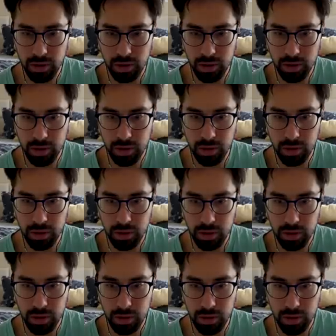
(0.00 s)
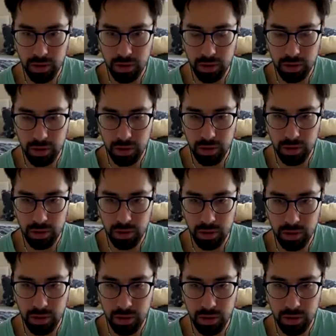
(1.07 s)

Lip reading: [no speech]